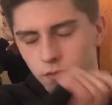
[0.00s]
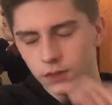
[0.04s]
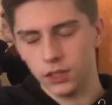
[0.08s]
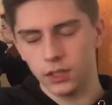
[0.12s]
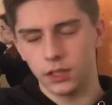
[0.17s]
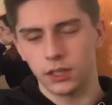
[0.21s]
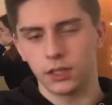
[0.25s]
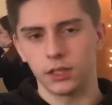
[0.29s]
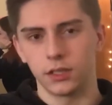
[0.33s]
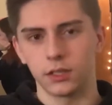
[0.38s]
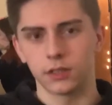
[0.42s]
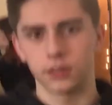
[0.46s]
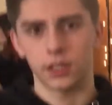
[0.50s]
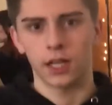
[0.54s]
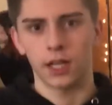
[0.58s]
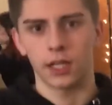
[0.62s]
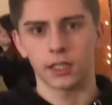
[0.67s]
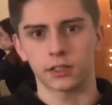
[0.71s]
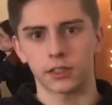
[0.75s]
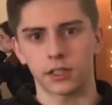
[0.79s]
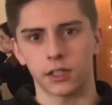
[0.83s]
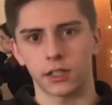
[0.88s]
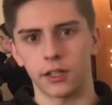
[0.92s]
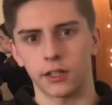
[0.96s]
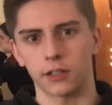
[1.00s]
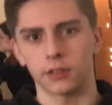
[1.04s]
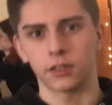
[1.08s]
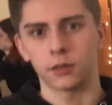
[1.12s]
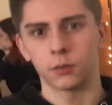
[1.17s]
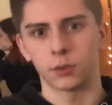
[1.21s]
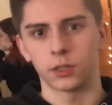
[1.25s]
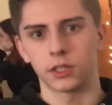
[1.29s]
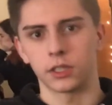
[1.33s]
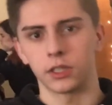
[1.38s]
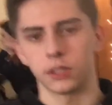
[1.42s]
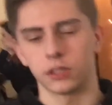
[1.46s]
he's asking Harry
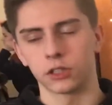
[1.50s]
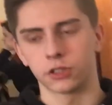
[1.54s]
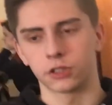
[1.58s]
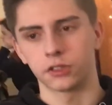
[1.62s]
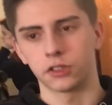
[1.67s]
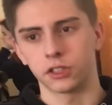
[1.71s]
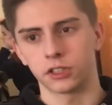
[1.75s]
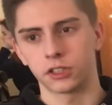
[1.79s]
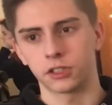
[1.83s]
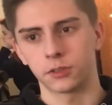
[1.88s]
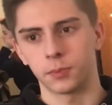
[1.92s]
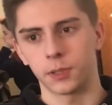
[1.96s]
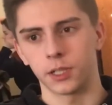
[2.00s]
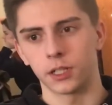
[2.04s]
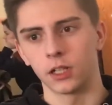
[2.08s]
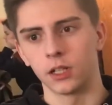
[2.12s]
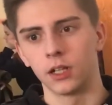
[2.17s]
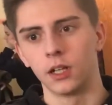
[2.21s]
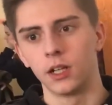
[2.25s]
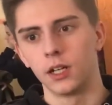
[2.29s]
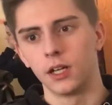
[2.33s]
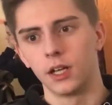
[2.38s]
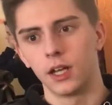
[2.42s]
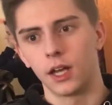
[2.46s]
where he learned this spell,